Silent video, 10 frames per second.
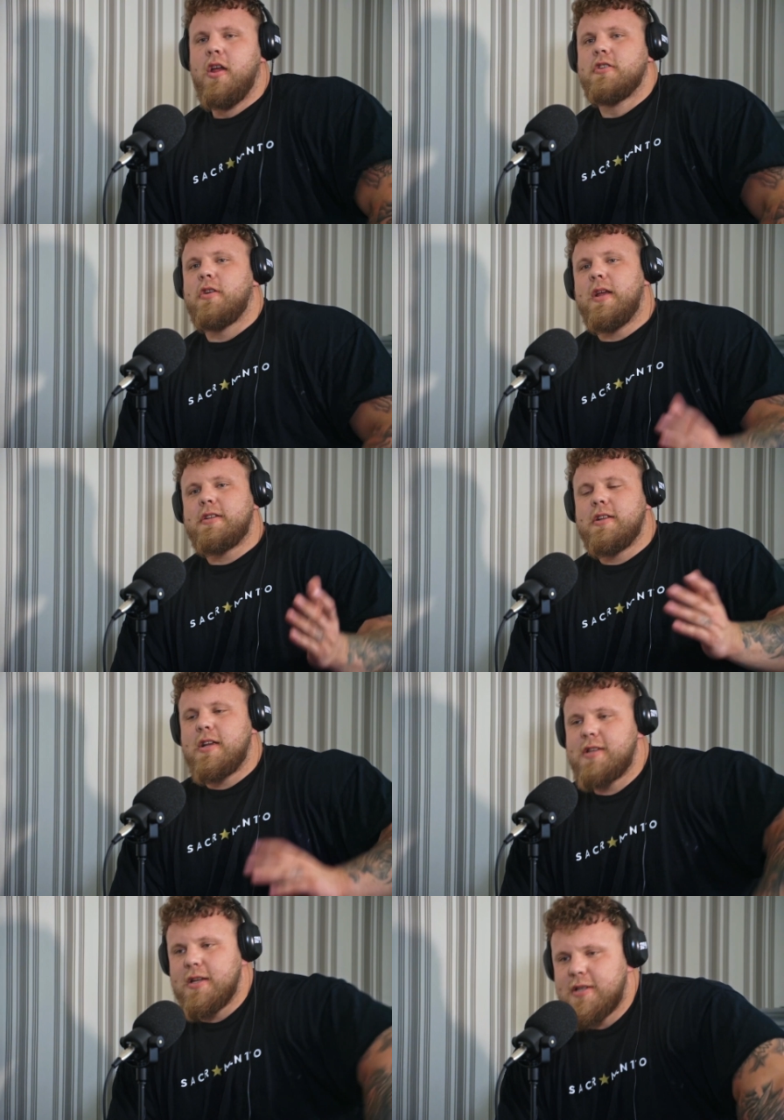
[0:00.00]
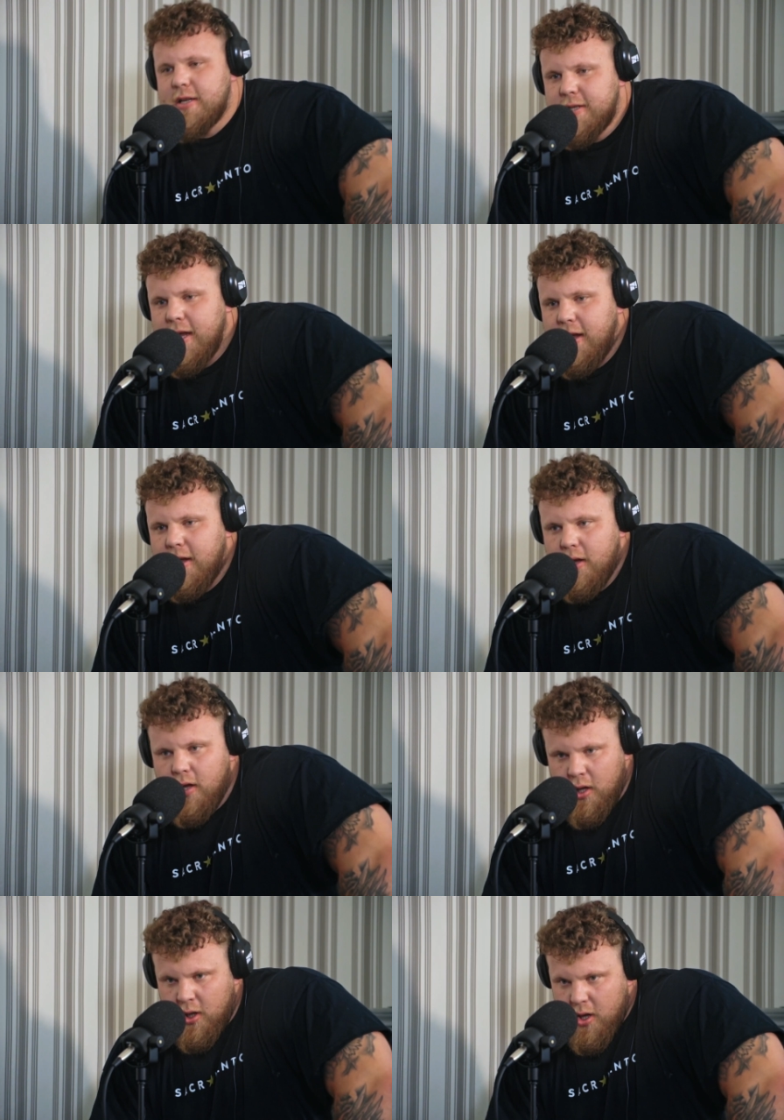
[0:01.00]
So basically, let's just say
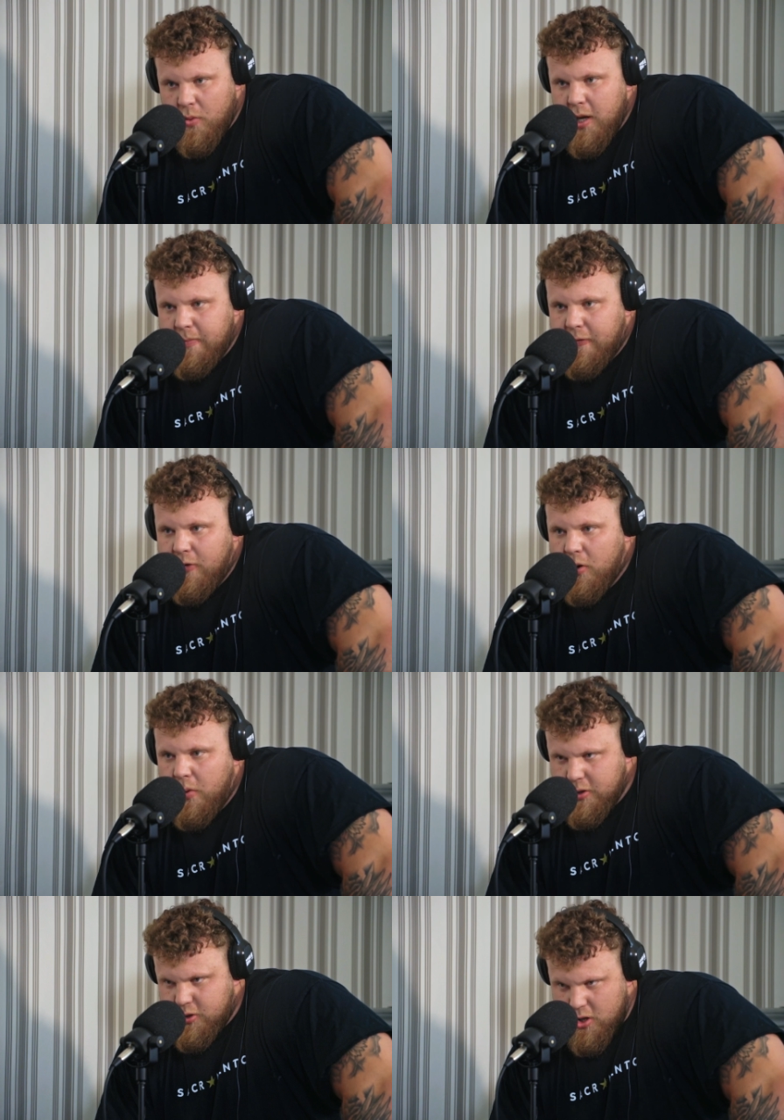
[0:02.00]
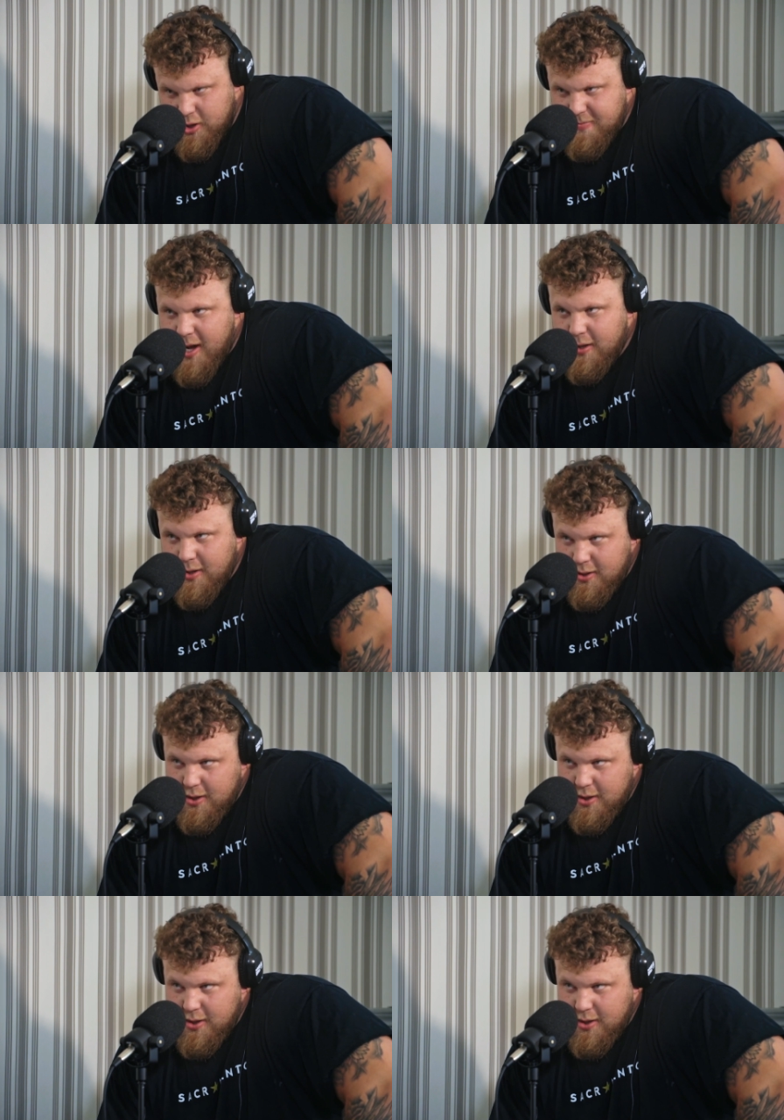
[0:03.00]
the week before World's Strongest Man